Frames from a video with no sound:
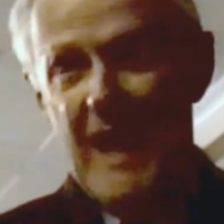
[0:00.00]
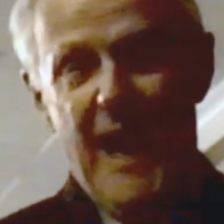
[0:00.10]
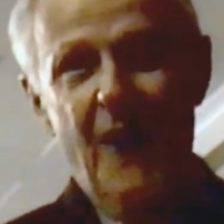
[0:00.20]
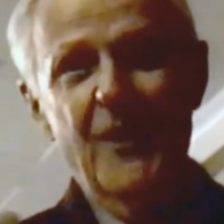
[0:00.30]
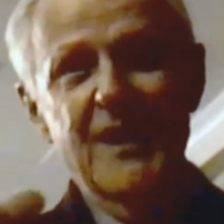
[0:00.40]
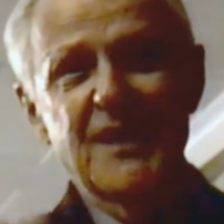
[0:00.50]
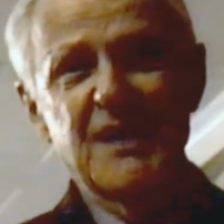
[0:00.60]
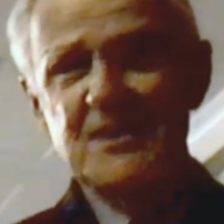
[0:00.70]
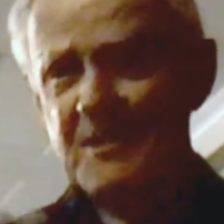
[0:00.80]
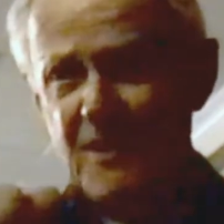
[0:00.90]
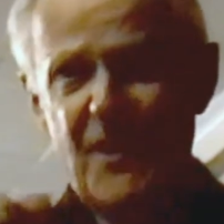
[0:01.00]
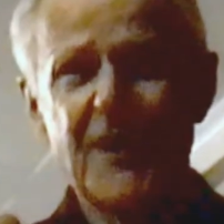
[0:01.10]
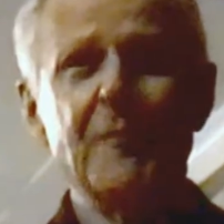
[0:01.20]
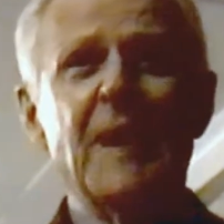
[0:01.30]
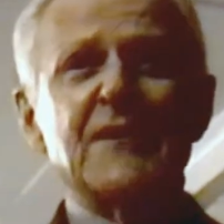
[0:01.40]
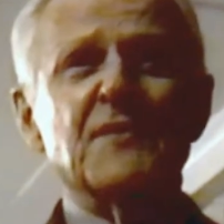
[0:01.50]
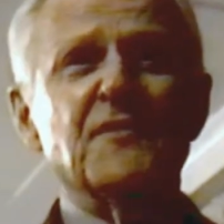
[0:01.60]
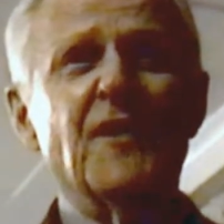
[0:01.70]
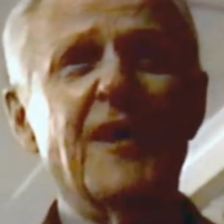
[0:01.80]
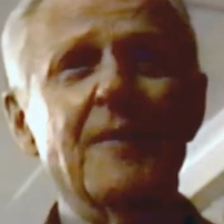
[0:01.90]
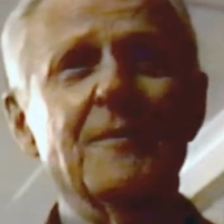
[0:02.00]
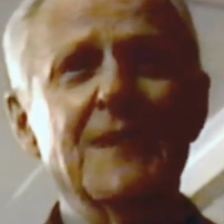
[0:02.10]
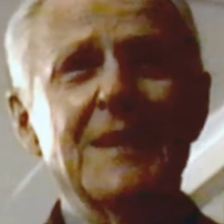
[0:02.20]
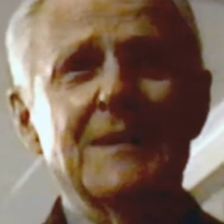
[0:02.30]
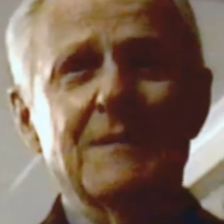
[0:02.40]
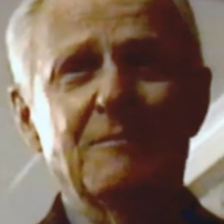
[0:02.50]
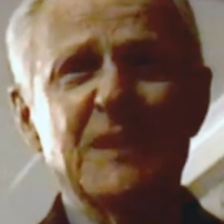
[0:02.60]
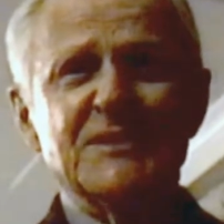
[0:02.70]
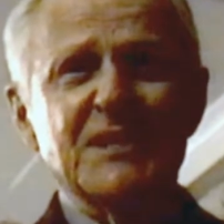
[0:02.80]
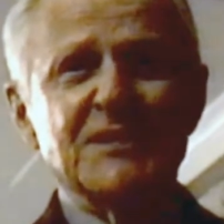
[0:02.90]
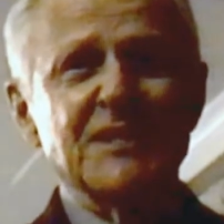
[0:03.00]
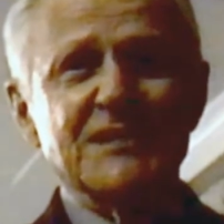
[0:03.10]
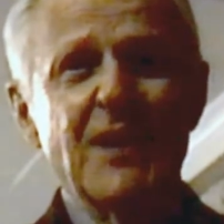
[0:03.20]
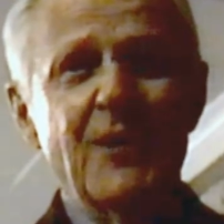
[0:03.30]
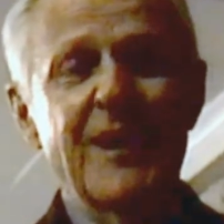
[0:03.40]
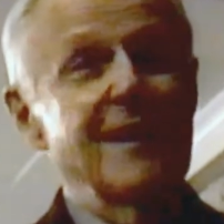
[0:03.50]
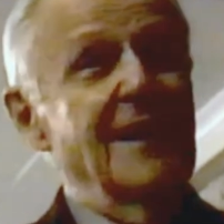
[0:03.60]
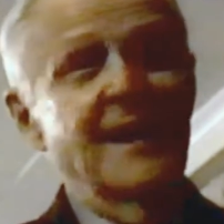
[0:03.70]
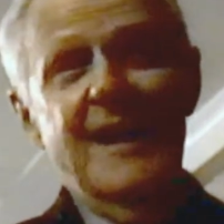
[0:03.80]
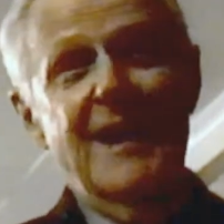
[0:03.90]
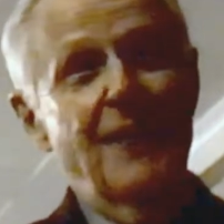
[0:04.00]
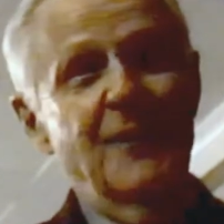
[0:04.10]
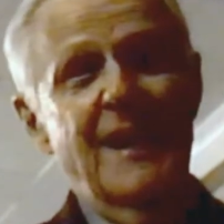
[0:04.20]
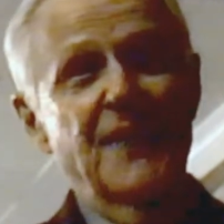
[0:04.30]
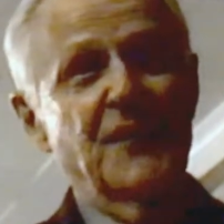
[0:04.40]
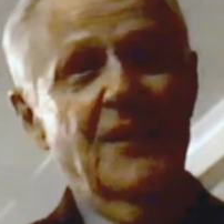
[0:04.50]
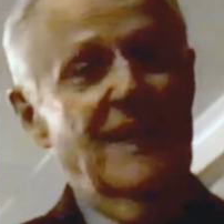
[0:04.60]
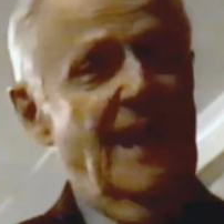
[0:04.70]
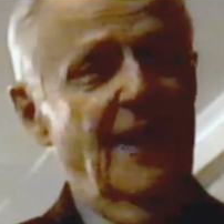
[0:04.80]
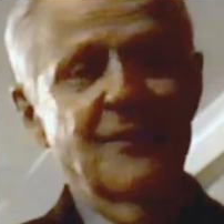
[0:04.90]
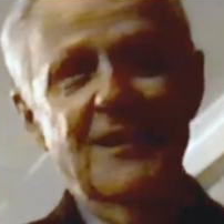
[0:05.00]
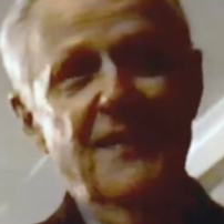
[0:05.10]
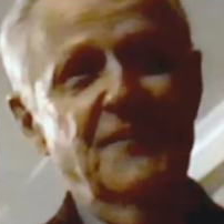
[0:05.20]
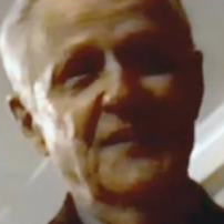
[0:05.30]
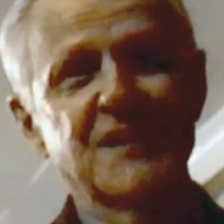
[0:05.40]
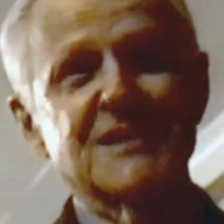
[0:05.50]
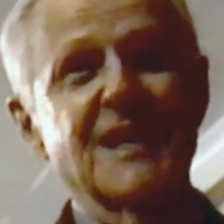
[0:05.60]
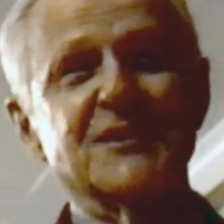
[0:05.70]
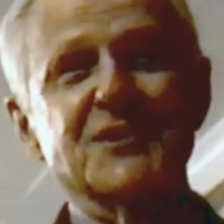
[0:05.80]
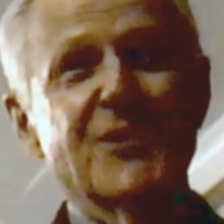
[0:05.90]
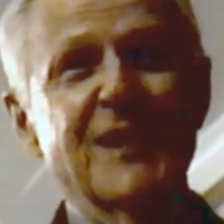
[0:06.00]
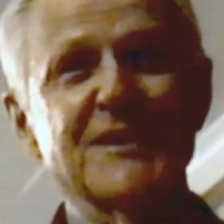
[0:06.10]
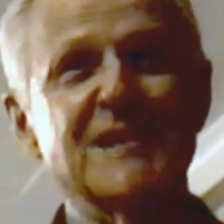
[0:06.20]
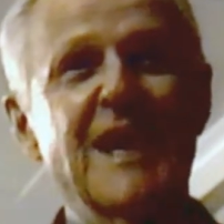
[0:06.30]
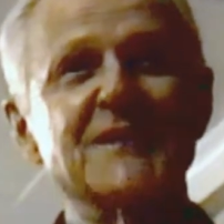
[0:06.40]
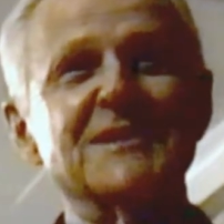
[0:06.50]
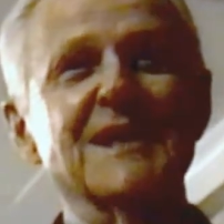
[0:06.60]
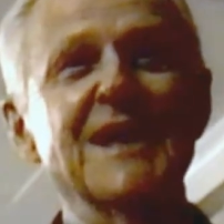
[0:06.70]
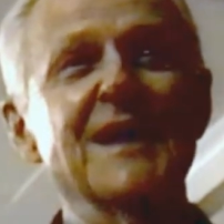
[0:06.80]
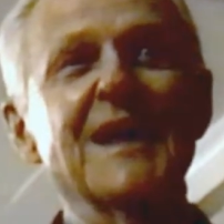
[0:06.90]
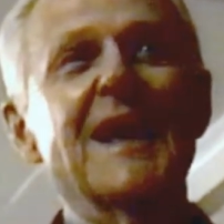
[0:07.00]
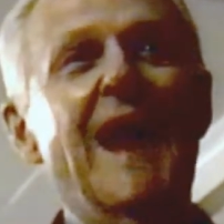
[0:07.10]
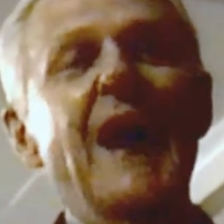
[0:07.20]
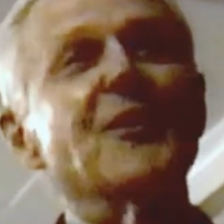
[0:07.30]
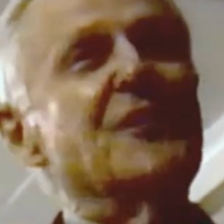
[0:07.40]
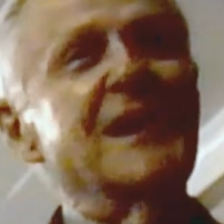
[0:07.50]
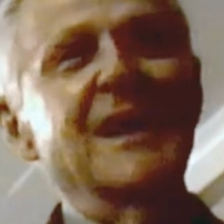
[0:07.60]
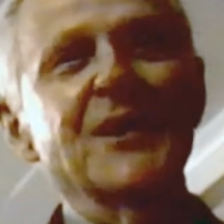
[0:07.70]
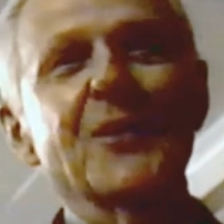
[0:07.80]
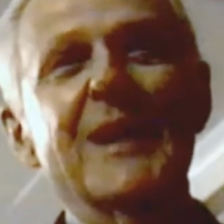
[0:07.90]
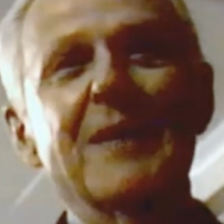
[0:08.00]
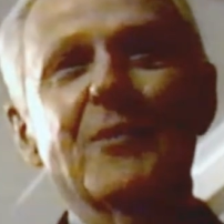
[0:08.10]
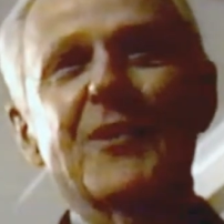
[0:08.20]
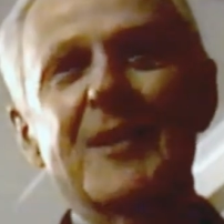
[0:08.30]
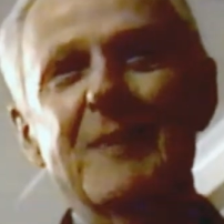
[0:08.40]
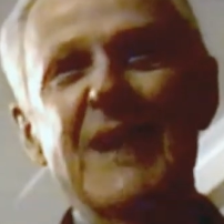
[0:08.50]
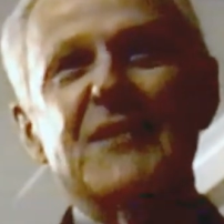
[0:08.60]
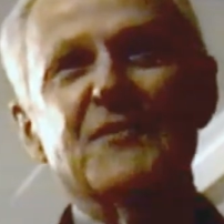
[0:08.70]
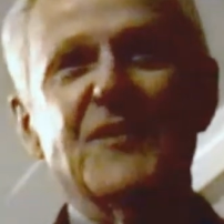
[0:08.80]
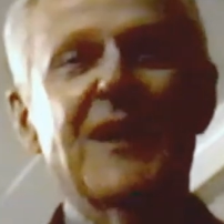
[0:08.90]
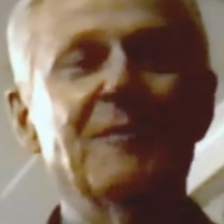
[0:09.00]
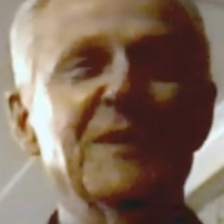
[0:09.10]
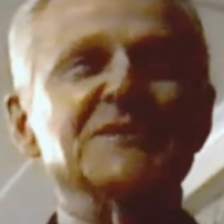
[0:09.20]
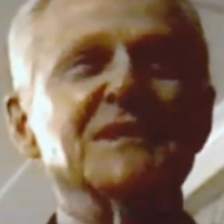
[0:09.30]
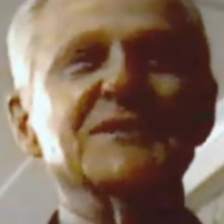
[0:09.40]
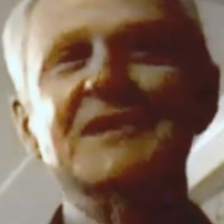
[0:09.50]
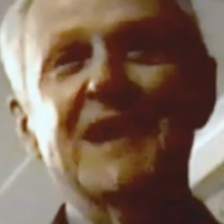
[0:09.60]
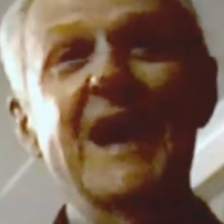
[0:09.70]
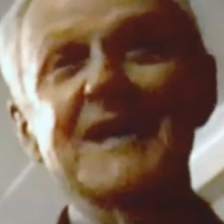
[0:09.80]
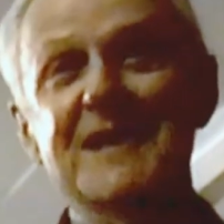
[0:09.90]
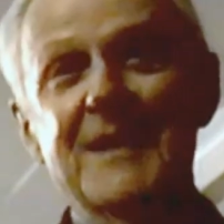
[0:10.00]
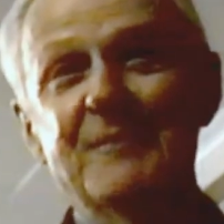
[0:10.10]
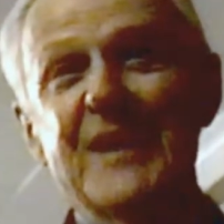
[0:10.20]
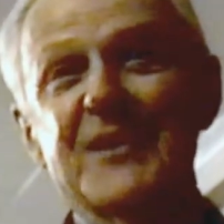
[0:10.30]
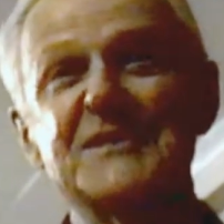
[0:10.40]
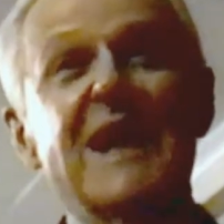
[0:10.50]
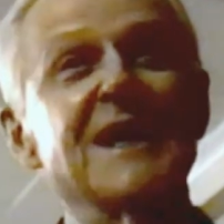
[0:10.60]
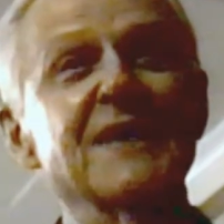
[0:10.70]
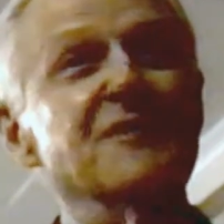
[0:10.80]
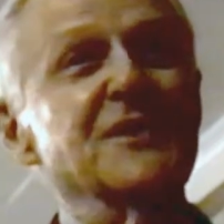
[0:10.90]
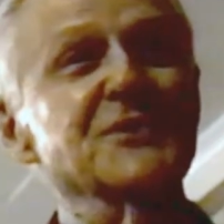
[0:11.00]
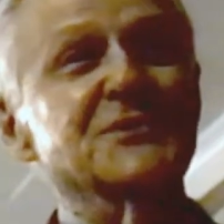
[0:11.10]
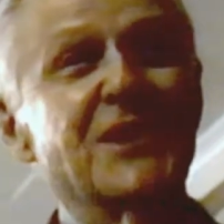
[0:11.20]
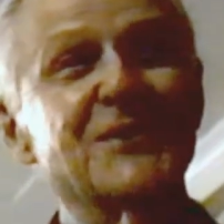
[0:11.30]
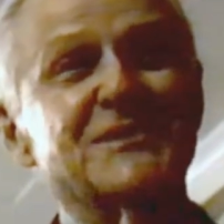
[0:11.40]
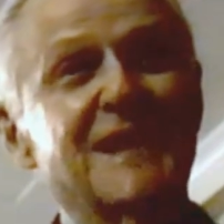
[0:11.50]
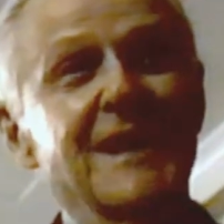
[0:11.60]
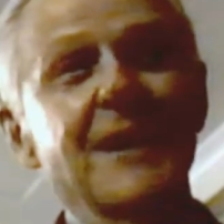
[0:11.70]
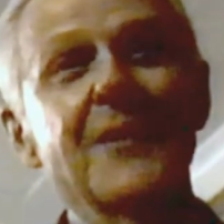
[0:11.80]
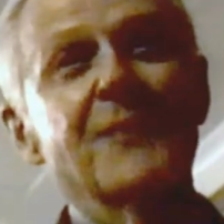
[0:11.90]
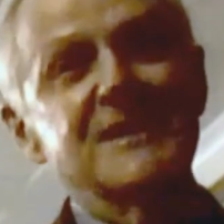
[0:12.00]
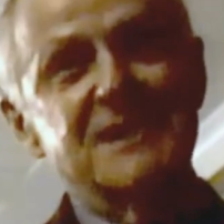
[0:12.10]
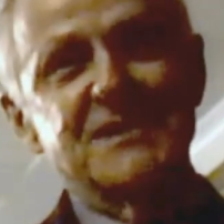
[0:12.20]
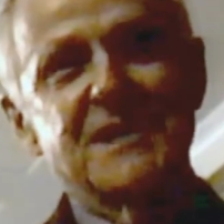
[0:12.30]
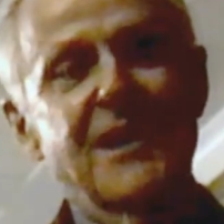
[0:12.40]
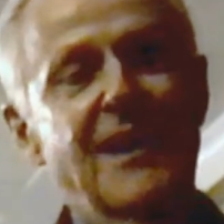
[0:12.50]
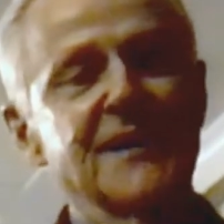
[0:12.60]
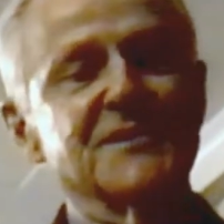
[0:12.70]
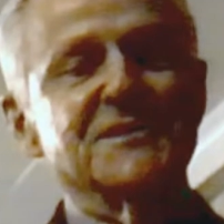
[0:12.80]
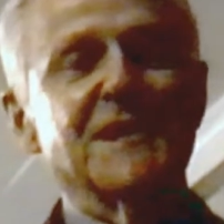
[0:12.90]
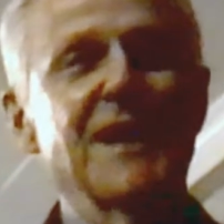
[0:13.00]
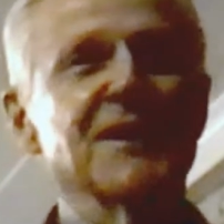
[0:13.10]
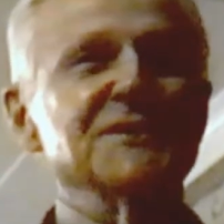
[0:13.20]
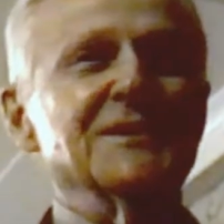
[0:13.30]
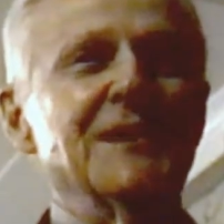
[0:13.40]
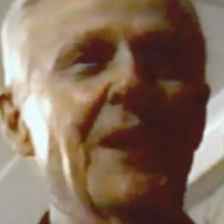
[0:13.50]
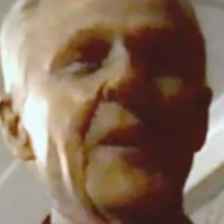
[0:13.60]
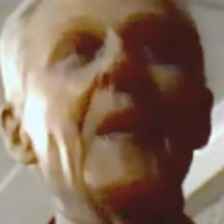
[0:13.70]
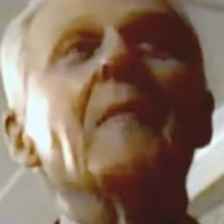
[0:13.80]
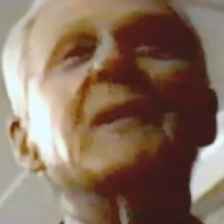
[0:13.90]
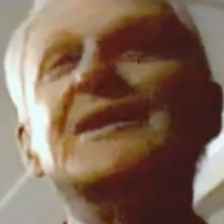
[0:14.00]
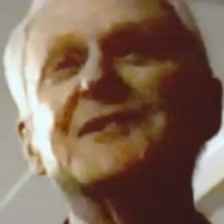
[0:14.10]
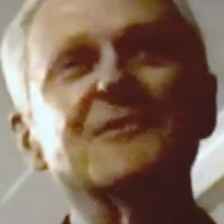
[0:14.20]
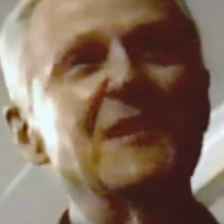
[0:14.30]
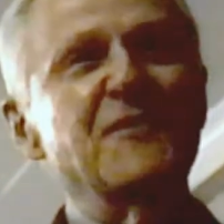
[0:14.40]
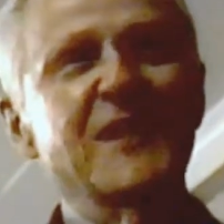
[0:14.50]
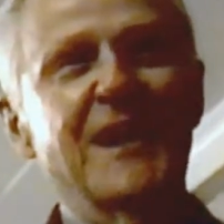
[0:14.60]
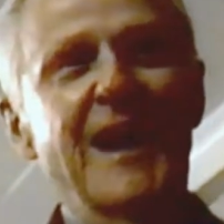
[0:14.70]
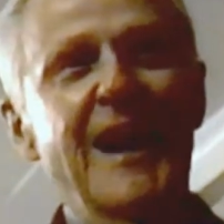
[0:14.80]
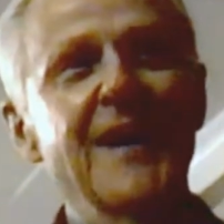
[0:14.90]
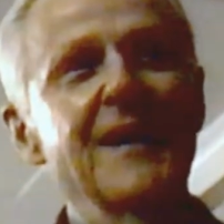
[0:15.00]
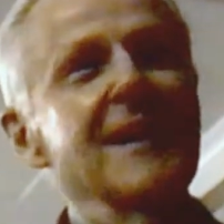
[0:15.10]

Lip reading: how he does, learn about the farm business and so on." And I went out there, and Howard lived in this luxurious house, and I don't think he knew any more about the farm business than I did, because I live in New Jersey, which is the Garden State, as you know. But a terrific guy,